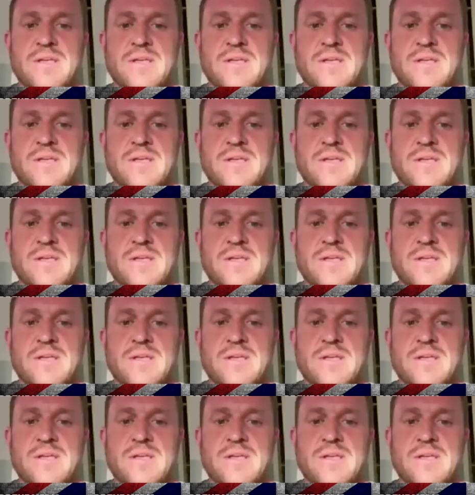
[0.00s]

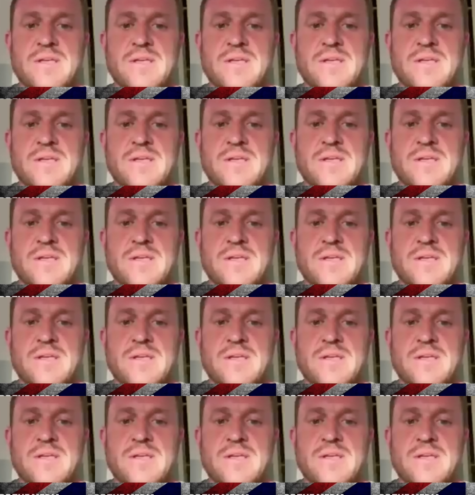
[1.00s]

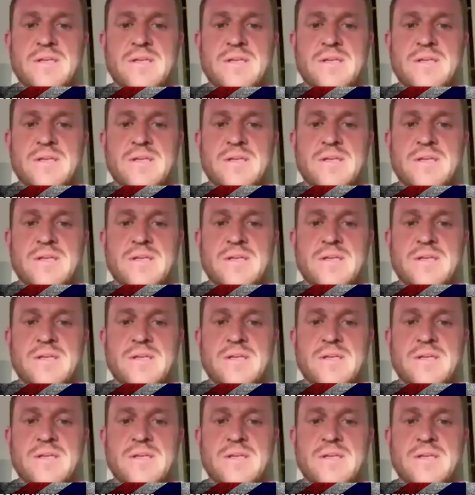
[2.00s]

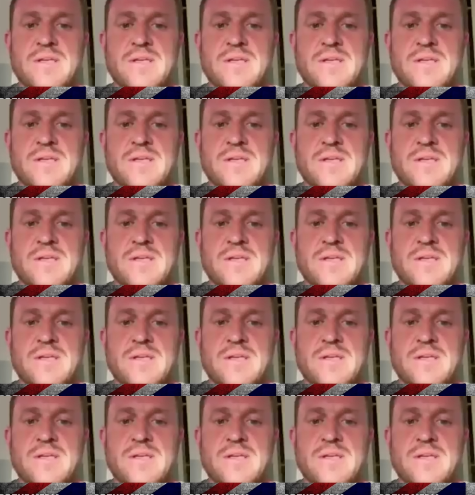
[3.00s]

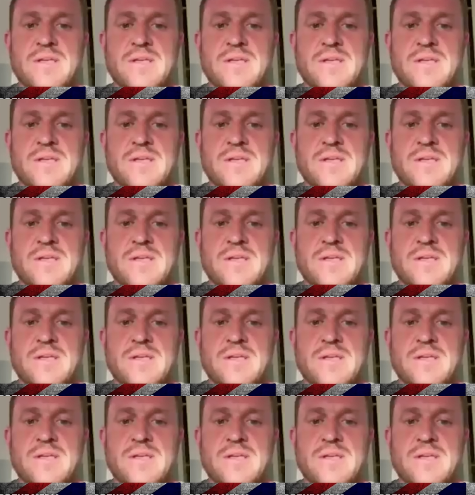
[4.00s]

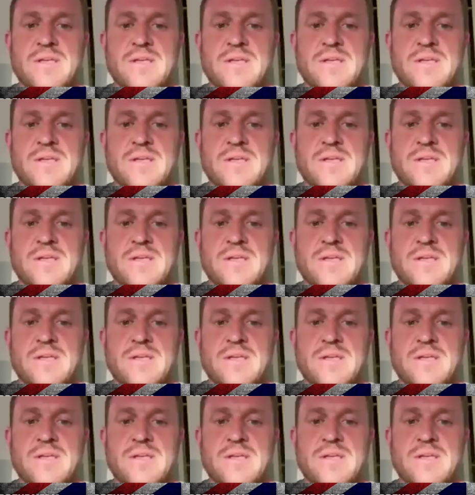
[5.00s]

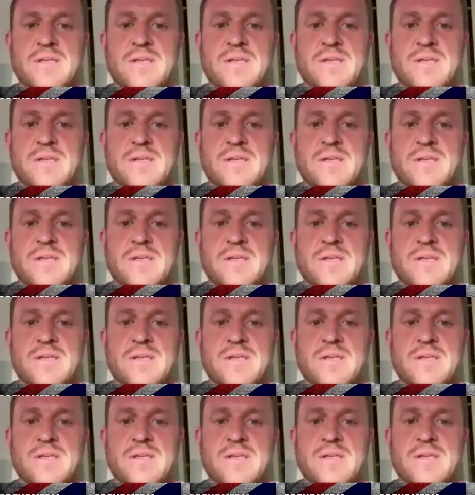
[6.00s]

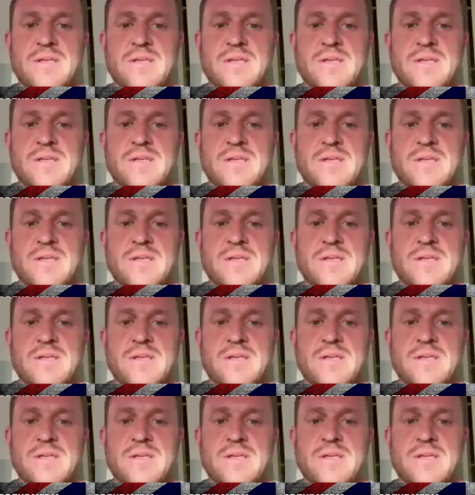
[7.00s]
This person isn't speaking.